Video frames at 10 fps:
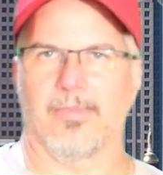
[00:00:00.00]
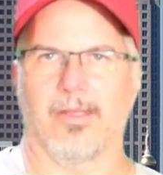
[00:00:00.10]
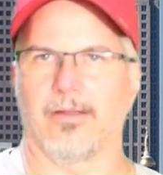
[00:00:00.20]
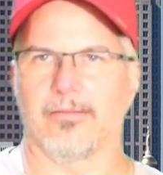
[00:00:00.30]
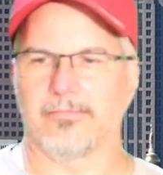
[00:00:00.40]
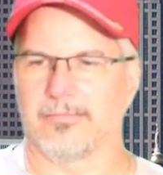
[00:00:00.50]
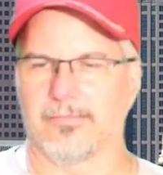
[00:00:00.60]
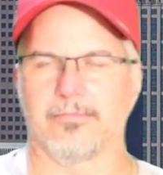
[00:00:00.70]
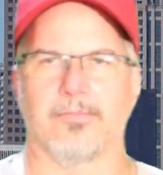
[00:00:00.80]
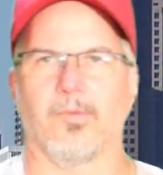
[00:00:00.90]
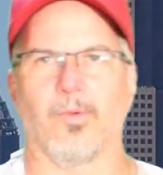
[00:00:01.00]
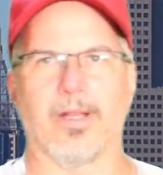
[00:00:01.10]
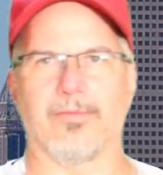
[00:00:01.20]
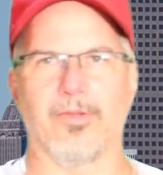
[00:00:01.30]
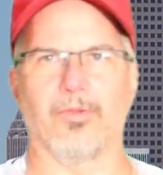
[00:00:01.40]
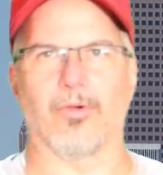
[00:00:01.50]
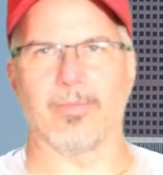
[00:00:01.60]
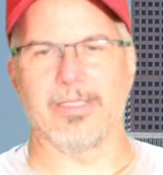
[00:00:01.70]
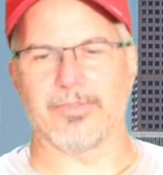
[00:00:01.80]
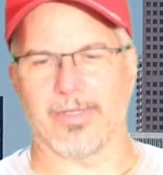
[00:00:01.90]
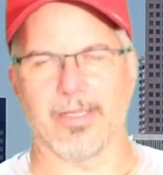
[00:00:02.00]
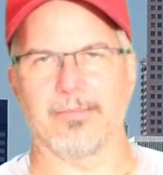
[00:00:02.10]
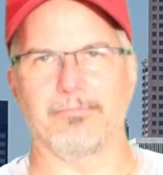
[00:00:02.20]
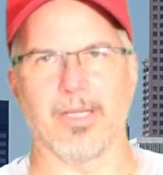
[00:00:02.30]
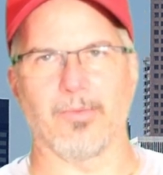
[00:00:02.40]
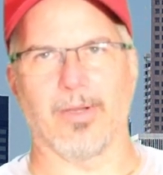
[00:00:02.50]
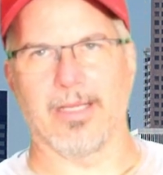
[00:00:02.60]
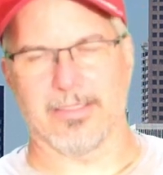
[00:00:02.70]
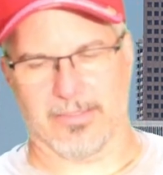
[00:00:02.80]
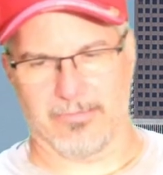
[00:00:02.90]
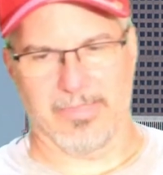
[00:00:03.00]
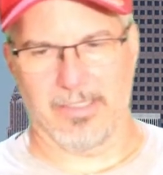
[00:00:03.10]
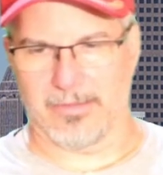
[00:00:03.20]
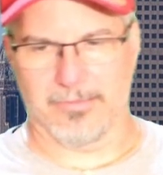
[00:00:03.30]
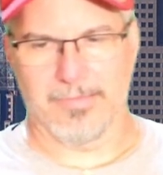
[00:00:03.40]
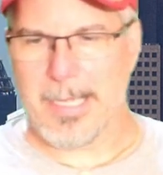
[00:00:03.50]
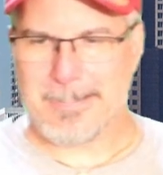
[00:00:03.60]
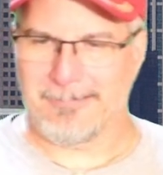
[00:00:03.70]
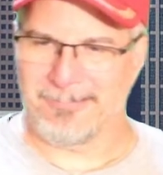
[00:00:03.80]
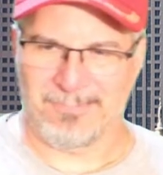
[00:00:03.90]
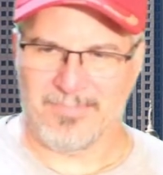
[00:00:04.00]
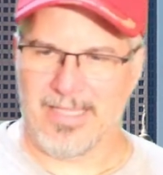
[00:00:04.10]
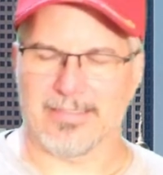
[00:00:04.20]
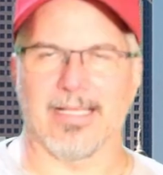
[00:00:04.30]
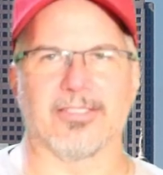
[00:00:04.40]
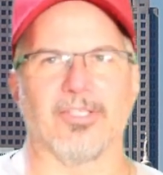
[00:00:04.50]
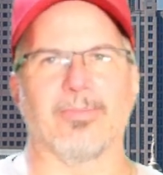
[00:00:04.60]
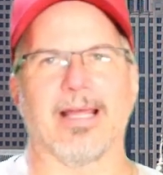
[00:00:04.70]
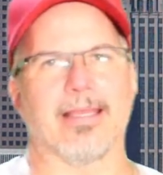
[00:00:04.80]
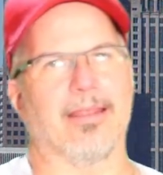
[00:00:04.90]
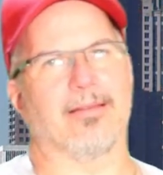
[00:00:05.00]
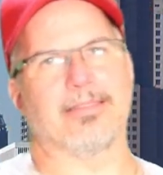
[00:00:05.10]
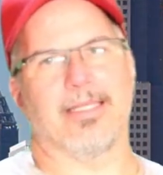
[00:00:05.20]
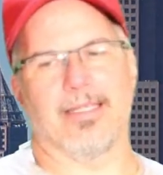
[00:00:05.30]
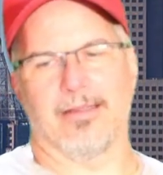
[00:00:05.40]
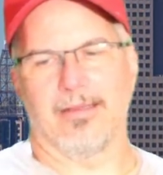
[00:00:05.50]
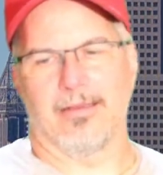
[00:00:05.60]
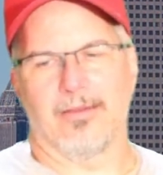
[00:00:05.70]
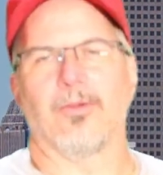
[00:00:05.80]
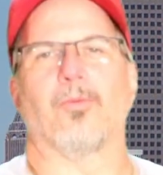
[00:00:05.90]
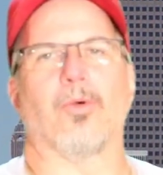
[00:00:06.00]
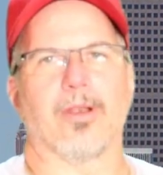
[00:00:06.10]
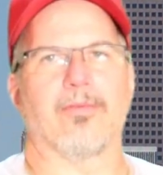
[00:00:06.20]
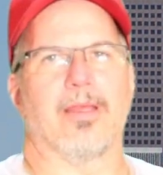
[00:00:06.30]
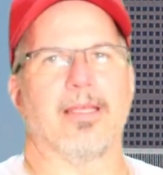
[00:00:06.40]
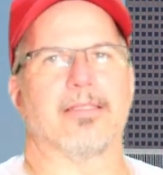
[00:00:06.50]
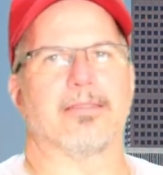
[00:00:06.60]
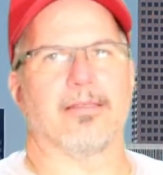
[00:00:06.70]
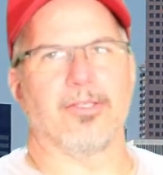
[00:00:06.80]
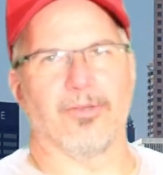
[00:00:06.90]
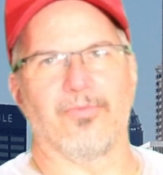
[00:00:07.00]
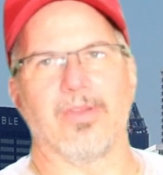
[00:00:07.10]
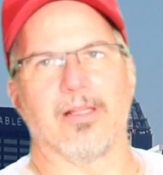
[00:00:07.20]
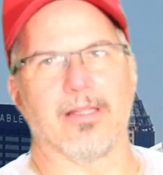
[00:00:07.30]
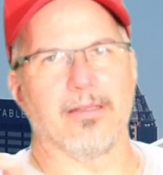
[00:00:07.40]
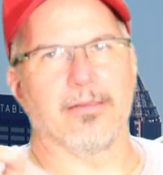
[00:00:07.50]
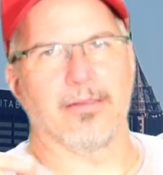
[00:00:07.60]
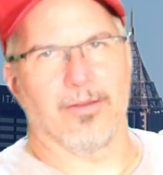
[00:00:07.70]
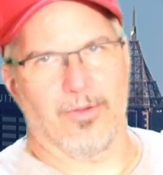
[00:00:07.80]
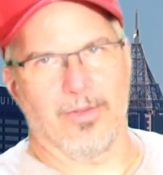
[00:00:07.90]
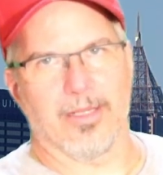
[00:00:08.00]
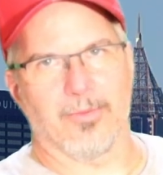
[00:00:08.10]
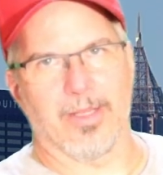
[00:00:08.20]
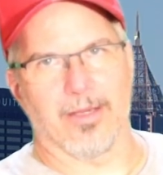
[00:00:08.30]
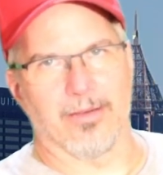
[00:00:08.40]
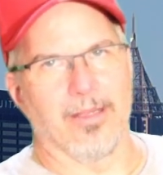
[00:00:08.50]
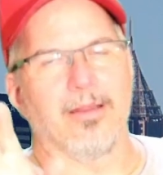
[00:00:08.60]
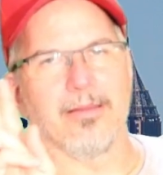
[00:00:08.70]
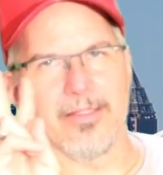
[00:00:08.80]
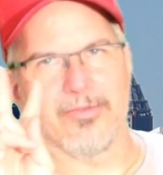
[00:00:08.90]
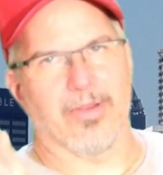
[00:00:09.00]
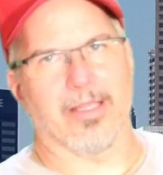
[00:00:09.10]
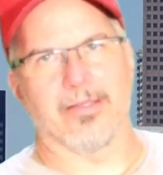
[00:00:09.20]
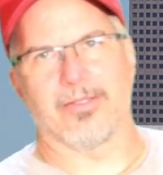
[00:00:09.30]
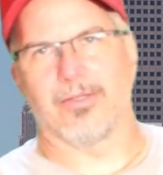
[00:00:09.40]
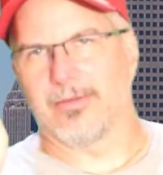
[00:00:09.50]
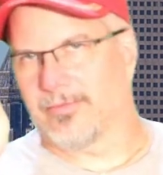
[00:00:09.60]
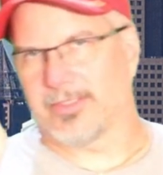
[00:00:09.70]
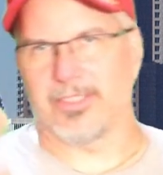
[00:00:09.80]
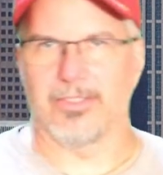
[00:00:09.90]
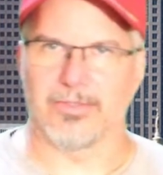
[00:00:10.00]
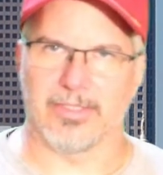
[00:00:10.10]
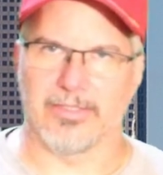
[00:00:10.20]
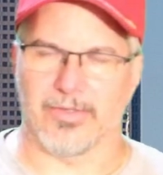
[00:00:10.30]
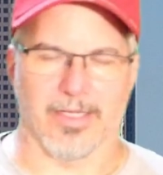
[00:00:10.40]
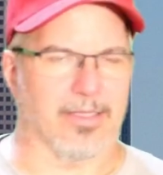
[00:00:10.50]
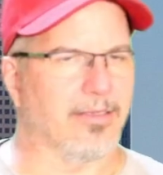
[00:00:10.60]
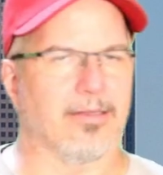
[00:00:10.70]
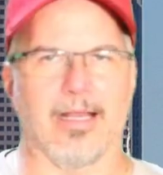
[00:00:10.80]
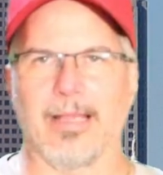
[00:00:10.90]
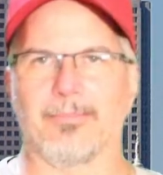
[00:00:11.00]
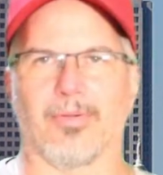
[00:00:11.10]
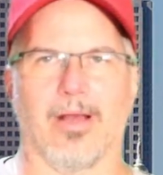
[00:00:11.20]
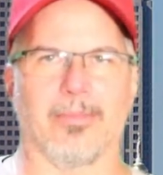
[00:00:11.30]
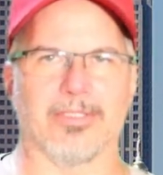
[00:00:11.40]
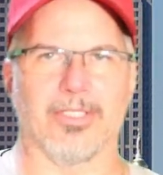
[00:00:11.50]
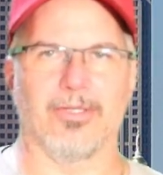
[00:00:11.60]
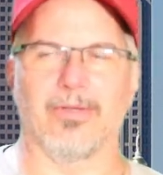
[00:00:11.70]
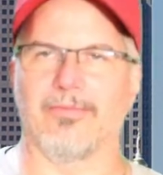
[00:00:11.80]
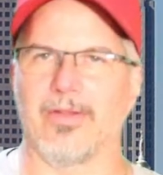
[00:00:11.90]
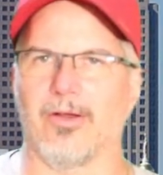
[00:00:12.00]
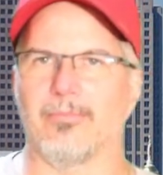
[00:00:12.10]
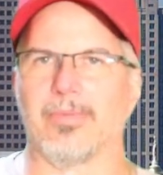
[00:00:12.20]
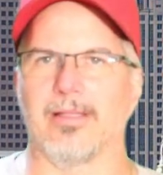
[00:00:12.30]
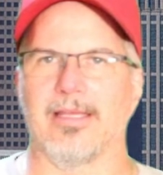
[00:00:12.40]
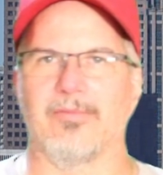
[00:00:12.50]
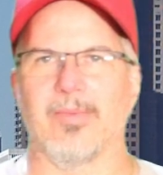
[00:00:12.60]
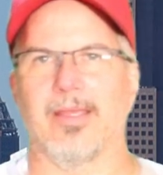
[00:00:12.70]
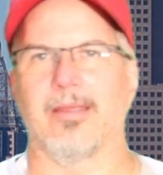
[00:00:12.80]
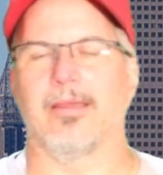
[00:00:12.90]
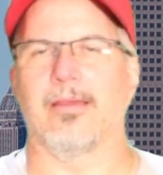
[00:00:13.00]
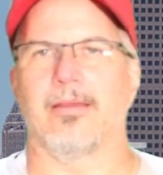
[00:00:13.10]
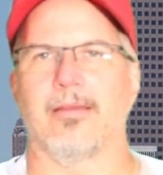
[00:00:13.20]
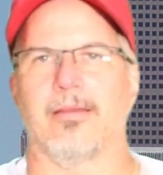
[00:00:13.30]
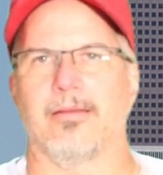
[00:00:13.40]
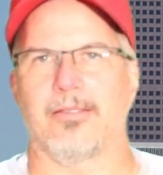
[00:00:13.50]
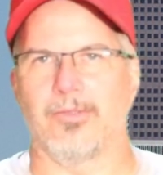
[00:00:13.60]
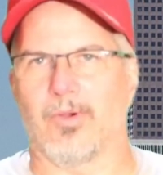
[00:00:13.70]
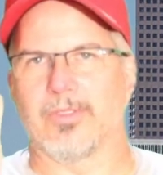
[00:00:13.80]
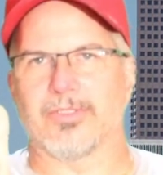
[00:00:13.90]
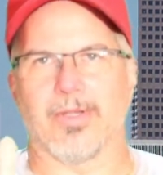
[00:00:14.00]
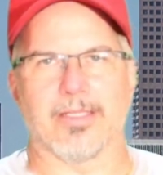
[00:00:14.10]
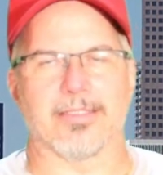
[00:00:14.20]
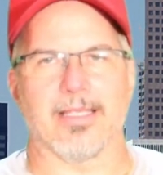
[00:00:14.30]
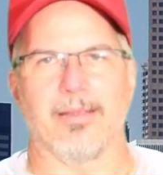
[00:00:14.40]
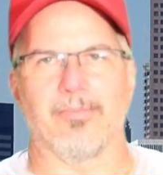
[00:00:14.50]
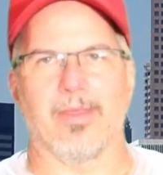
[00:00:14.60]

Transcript: you know, whatever you normally drink. Budweiser, Miller, it's like two, but I guarantee you, one of these, you'll feel it a whole lot quicker than drinking two of what you usually drink. I promise you, if you don't believe me, you always drink the same